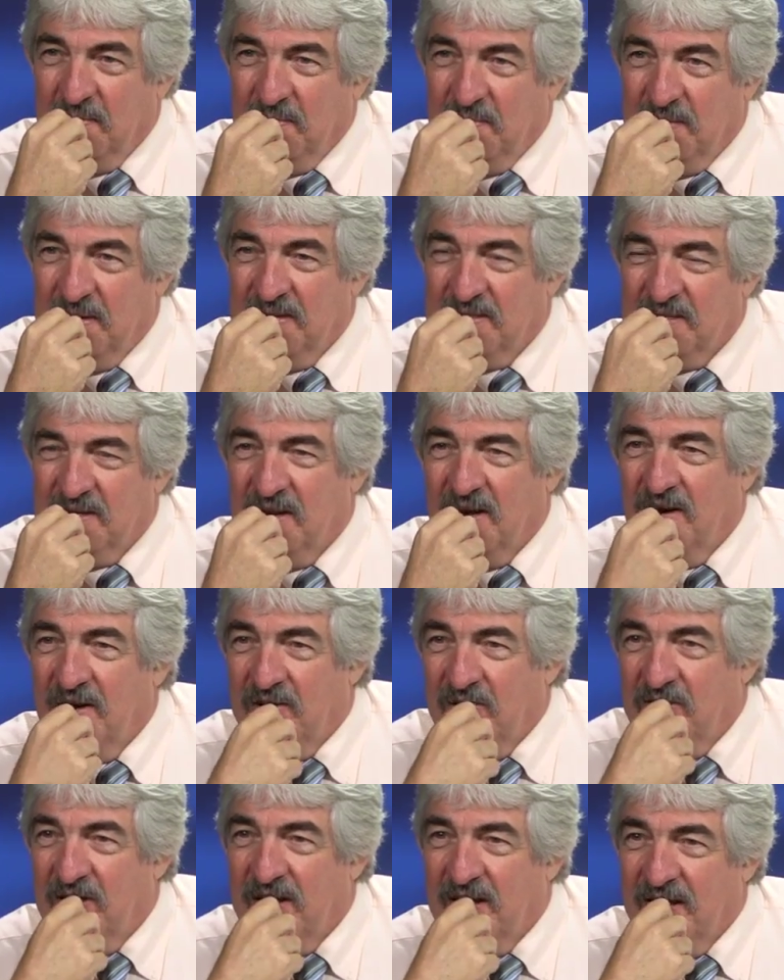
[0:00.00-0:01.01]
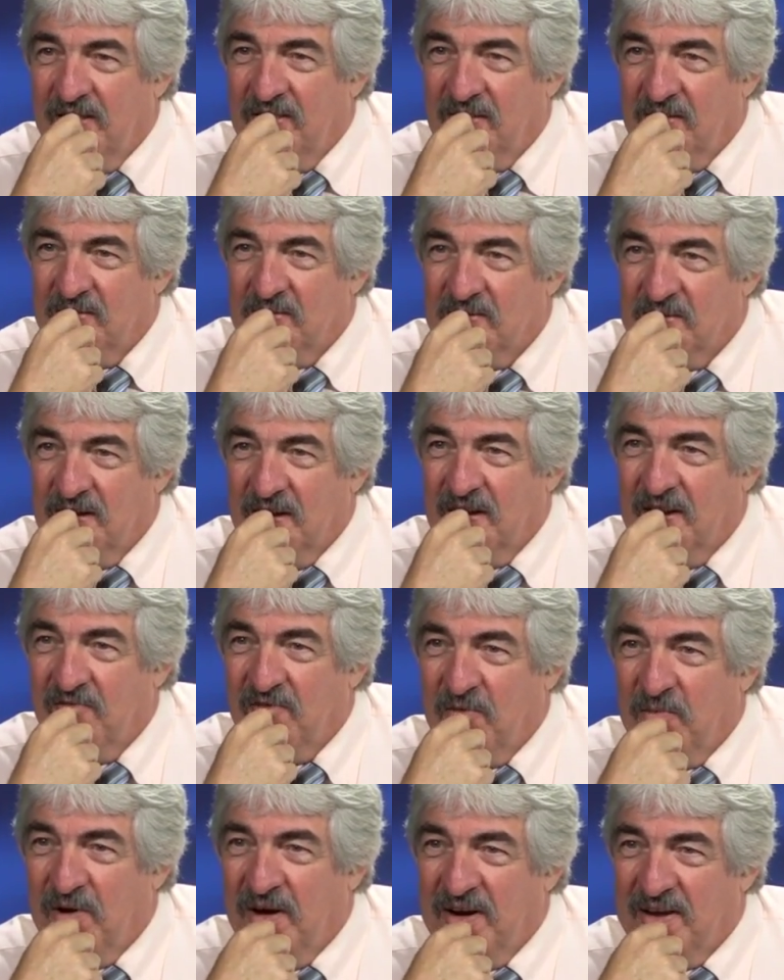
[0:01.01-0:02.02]
but it's an honor to have those. Not
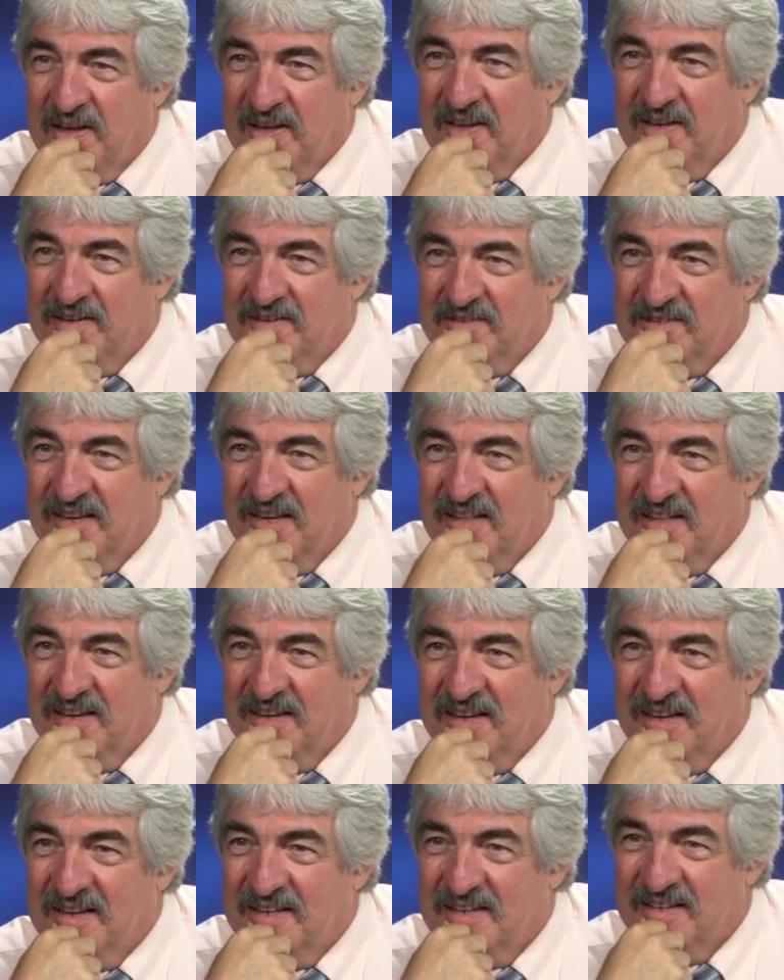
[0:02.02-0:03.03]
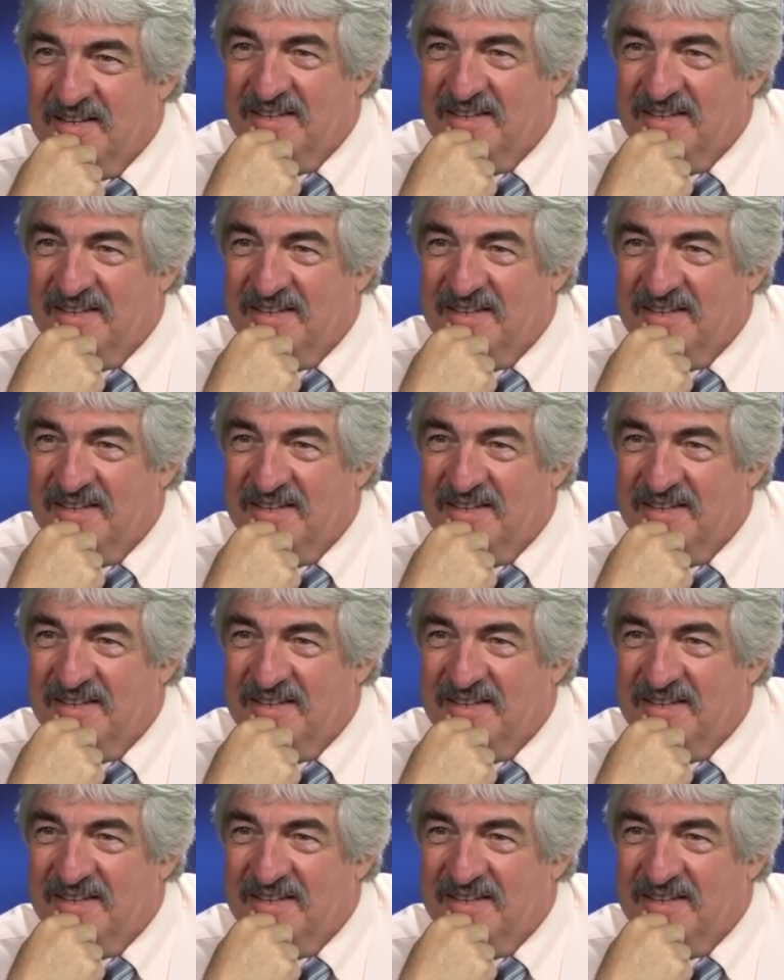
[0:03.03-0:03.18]
everybody can say that.